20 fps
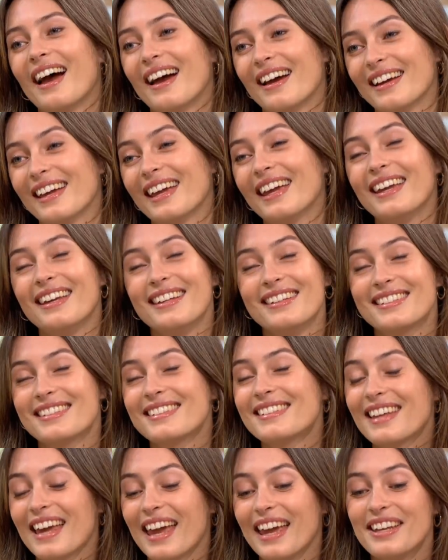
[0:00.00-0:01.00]
Yeah, he's
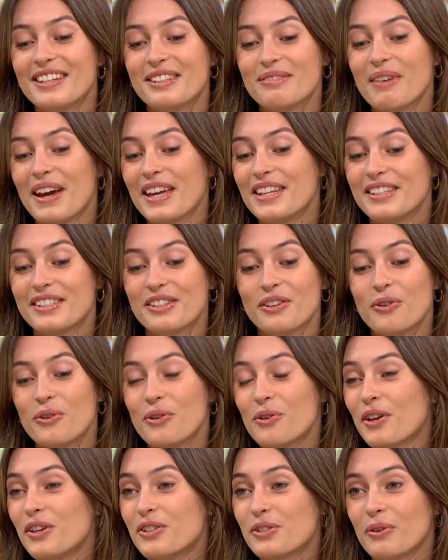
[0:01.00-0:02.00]
he's amazing at
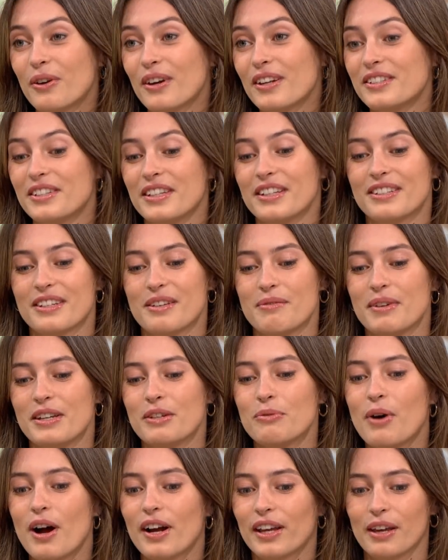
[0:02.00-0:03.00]
all those qualities. I
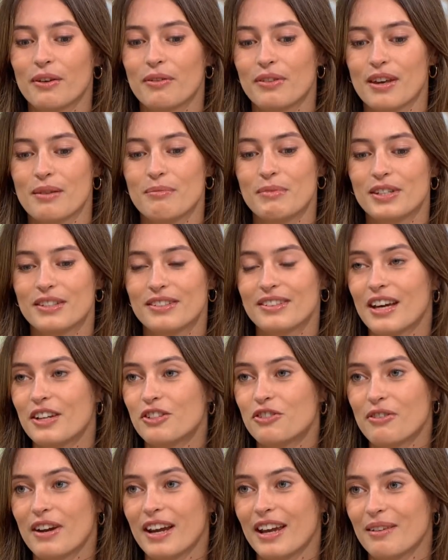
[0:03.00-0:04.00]
mean, working with him is
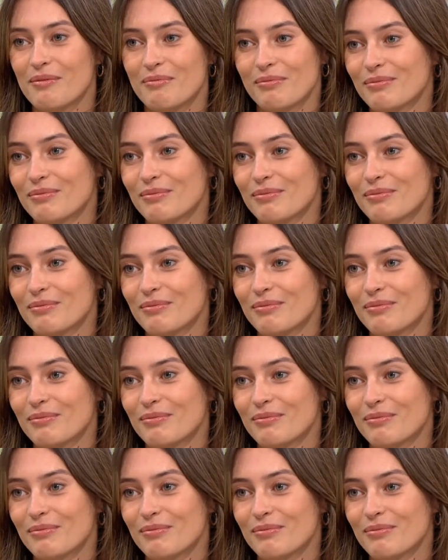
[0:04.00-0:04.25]
a dream.